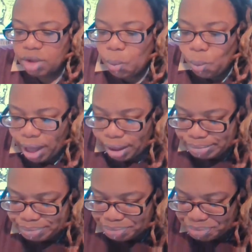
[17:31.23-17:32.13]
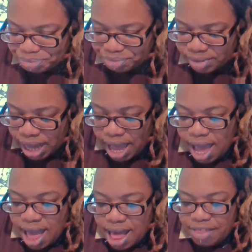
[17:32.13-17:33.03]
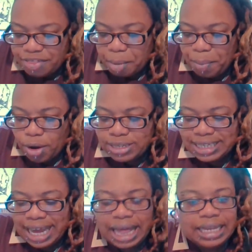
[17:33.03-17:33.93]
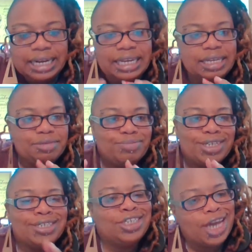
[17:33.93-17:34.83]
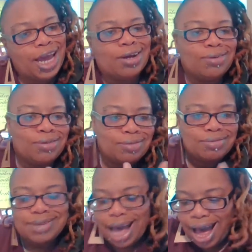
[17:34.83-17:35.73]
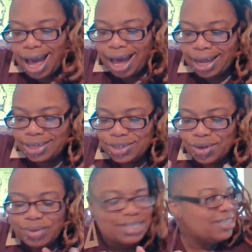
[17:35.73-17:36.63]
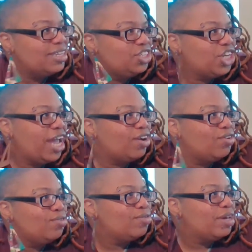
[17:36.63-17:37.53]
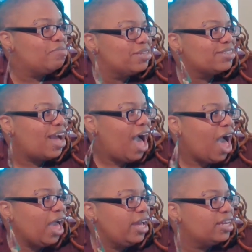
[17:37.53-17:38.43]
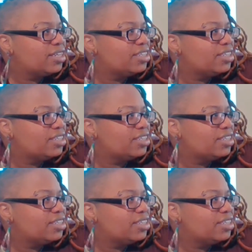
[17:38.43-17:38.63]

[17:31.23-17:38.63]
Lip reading: Well, the personality, the Jackal Hyde, what is it? The Jackal and Mr. Hyde.